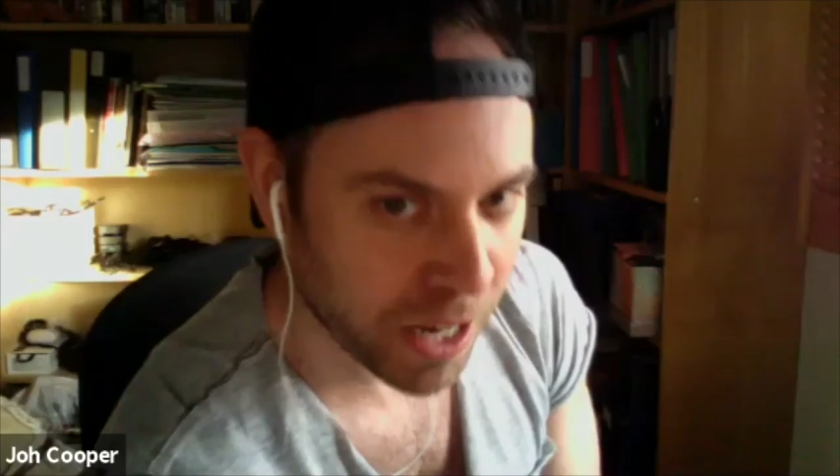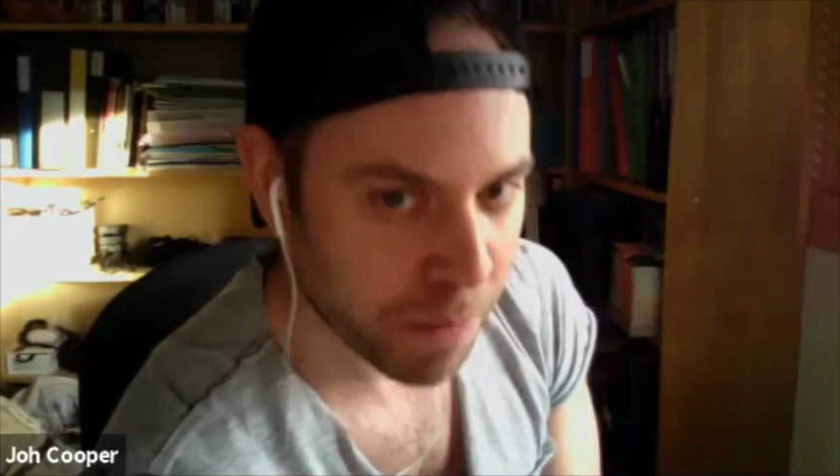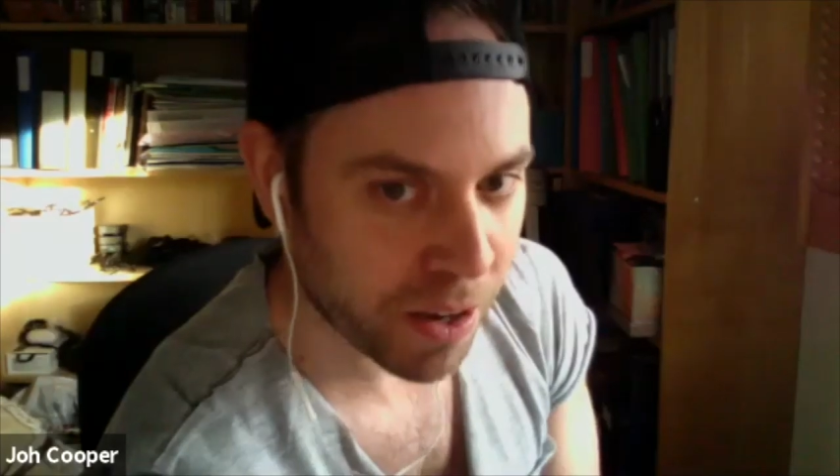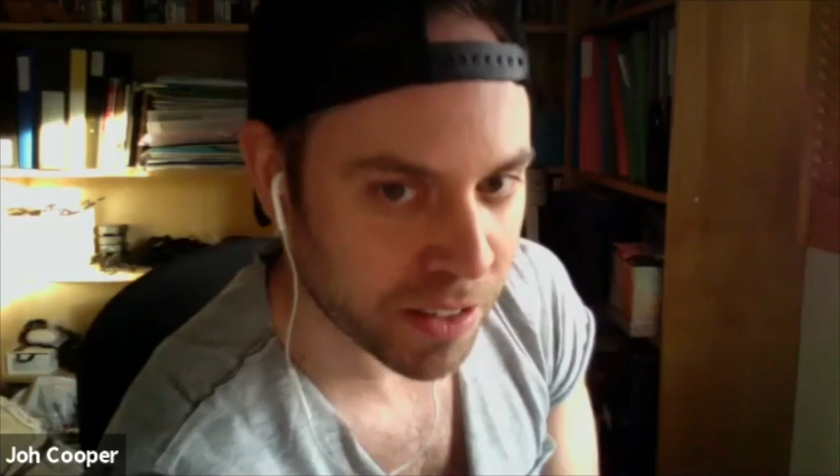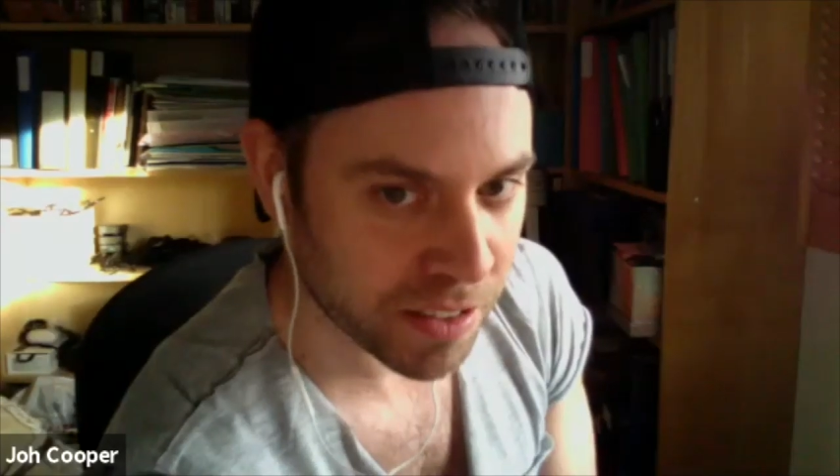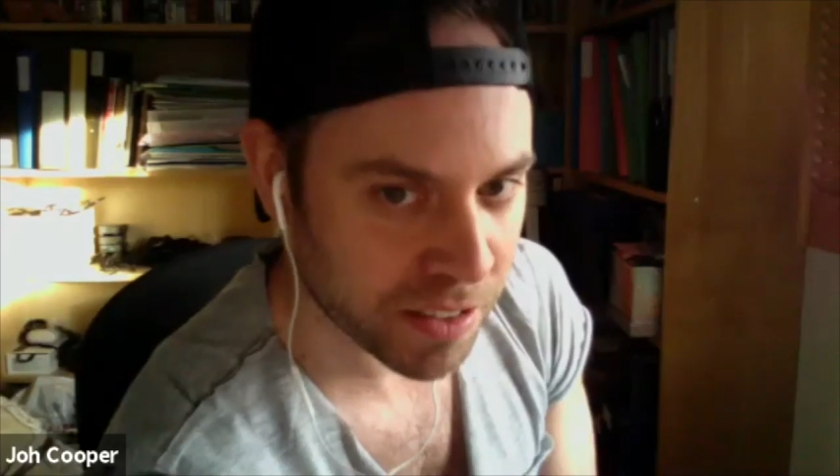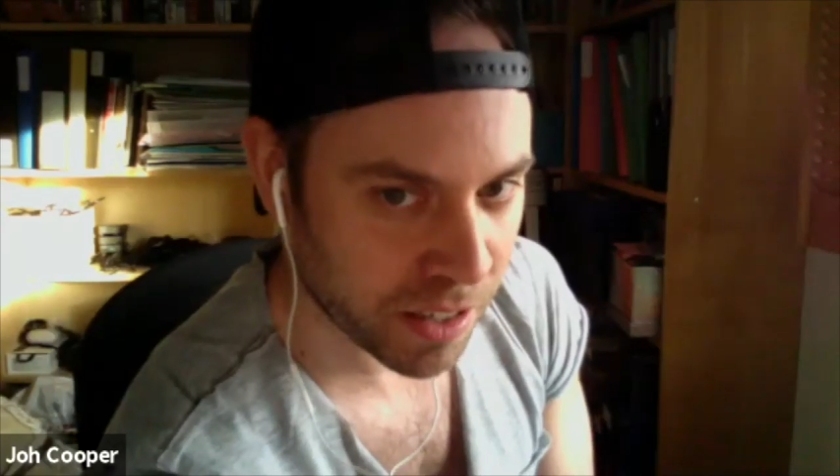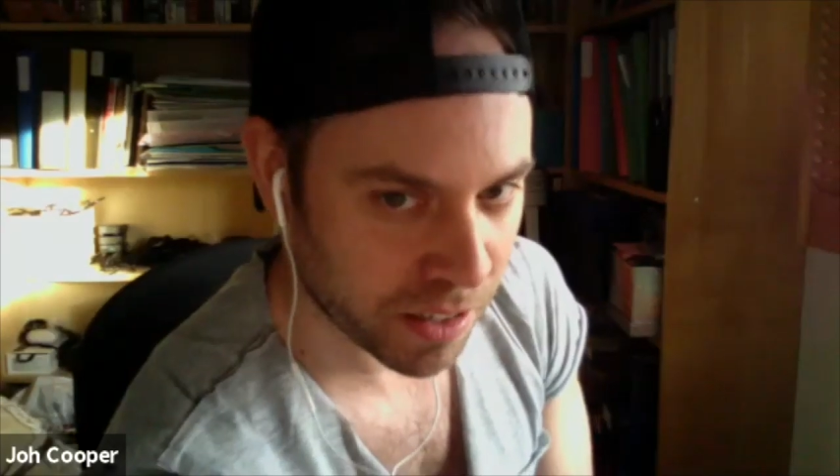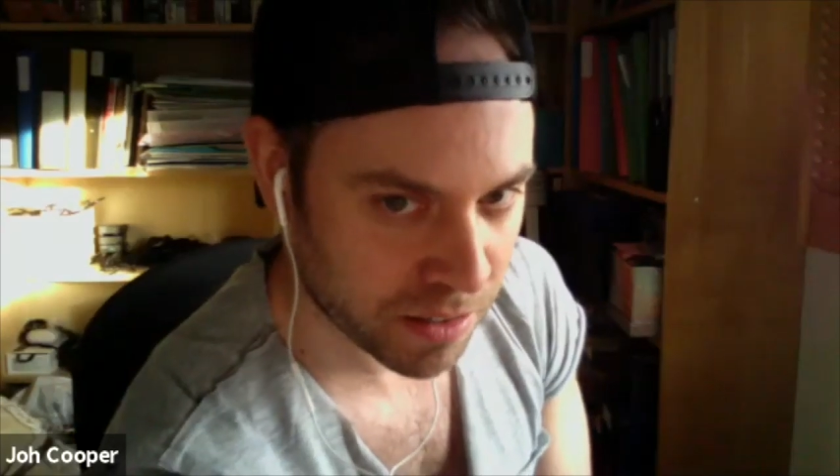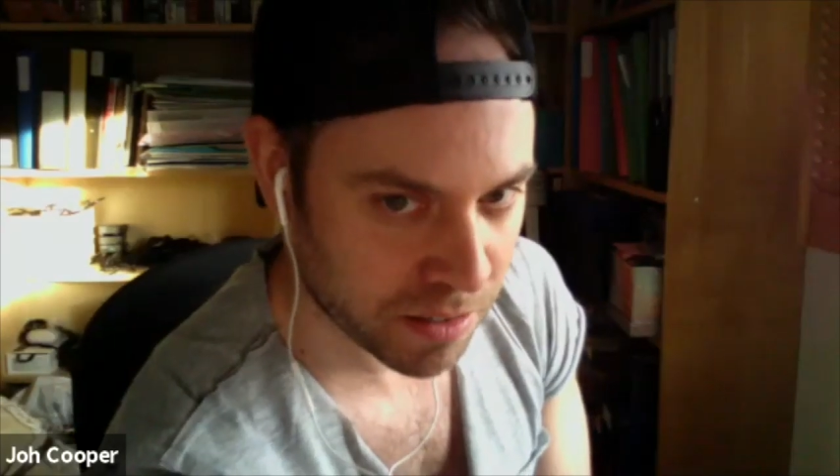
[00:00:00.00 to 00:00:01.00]
artist
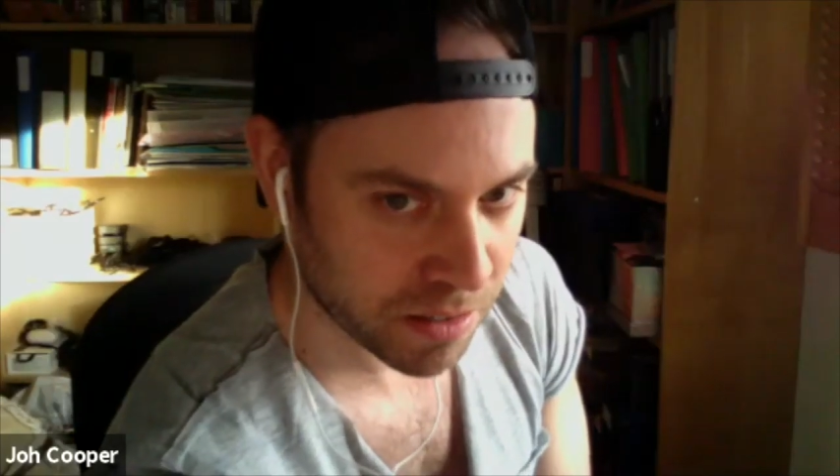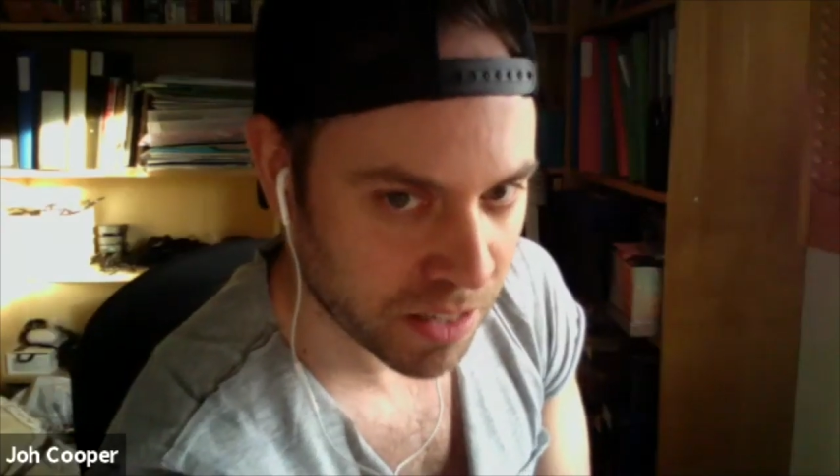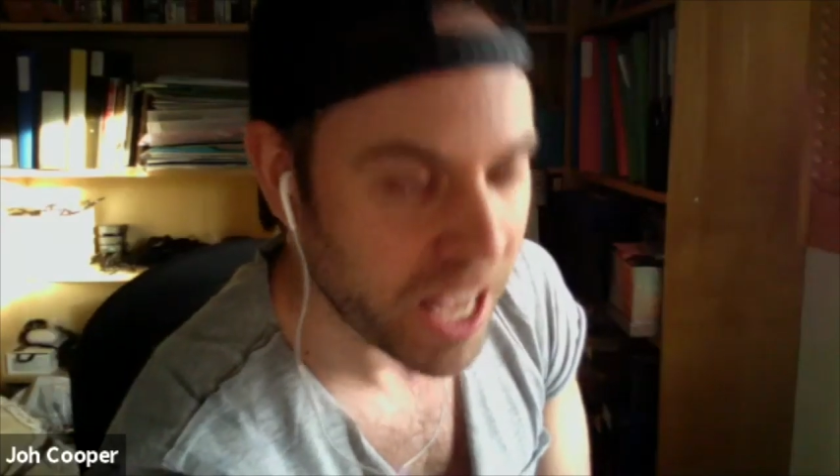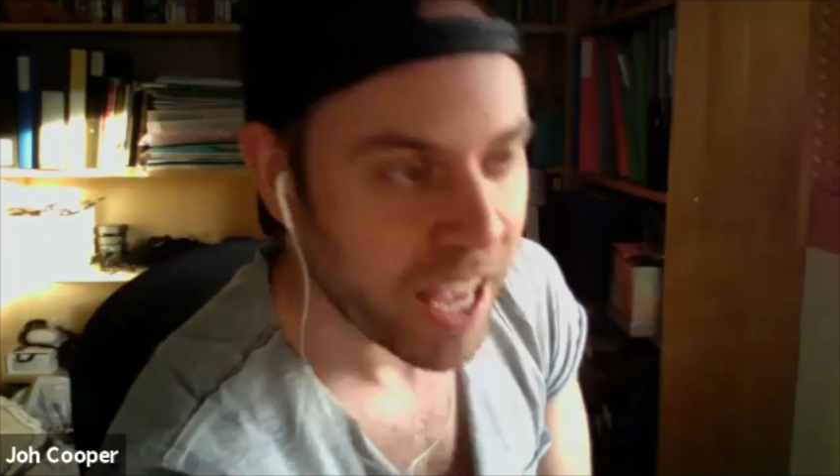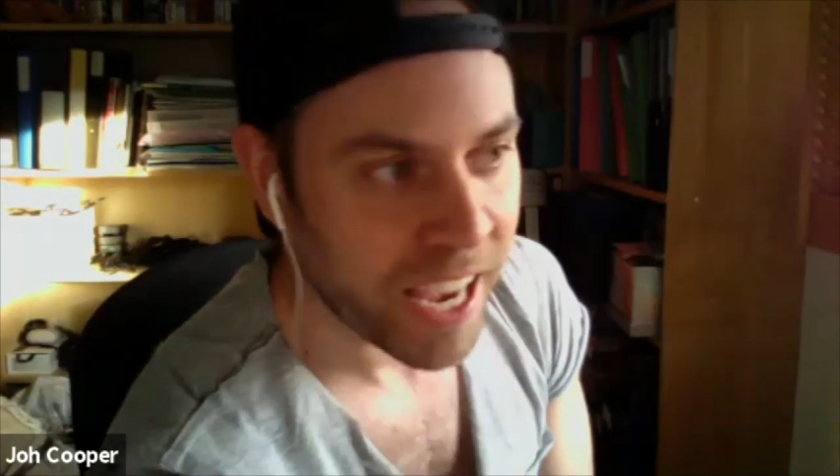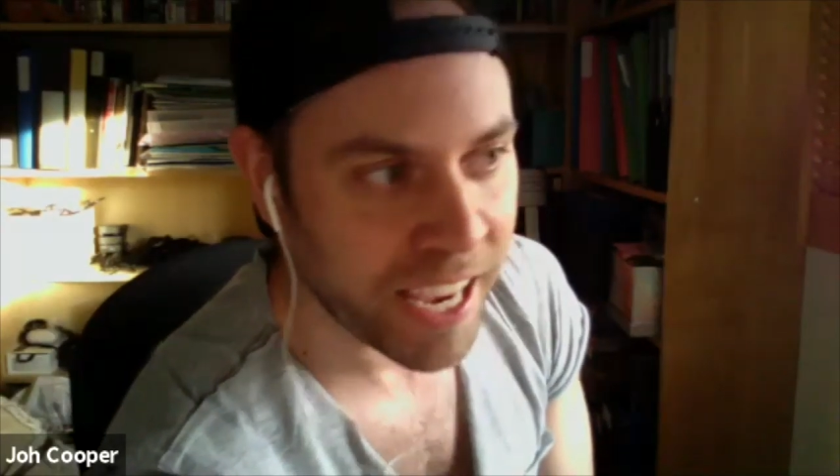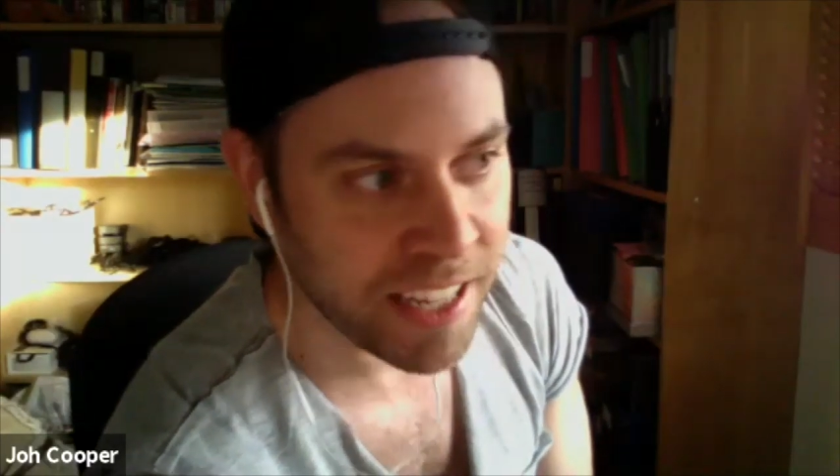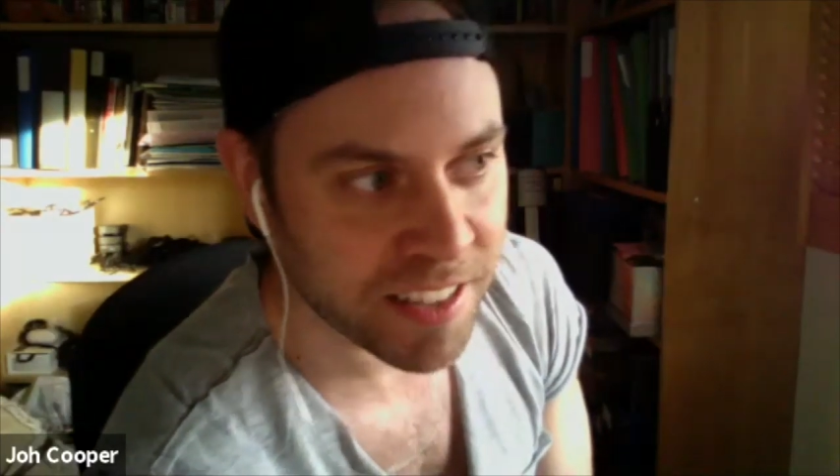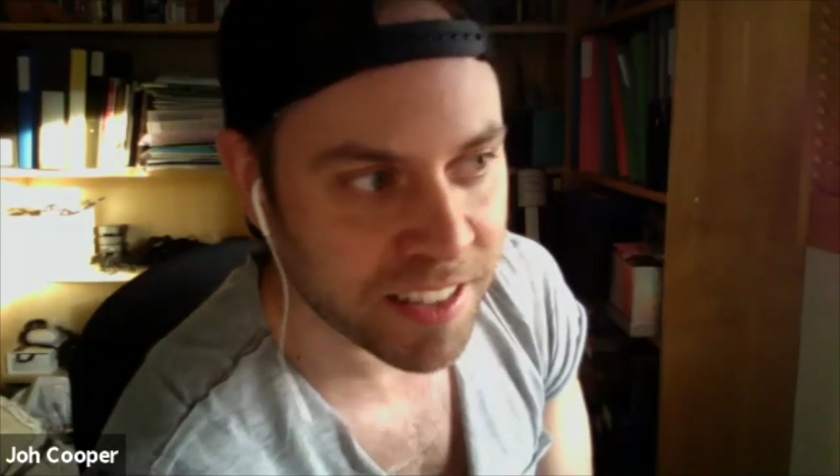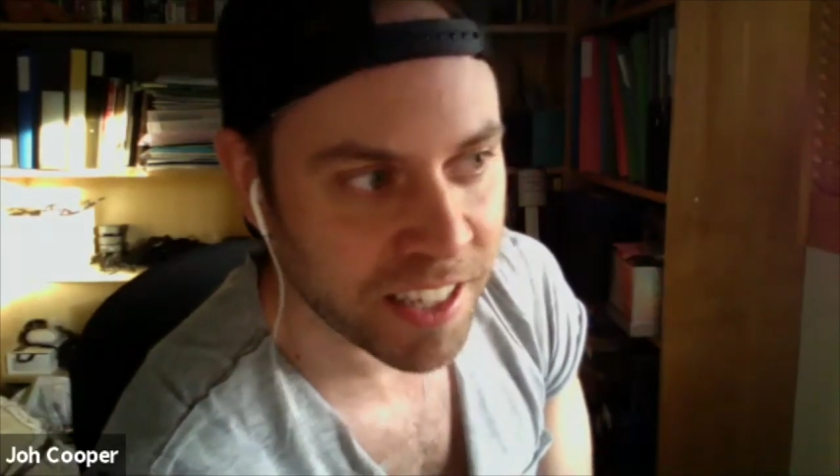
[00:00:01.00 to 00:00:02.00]
thinks.
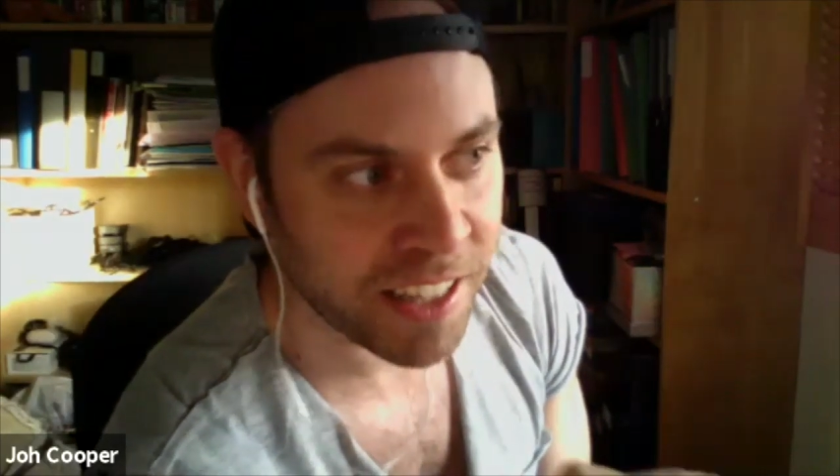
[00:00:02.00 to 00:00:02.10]
He's seeing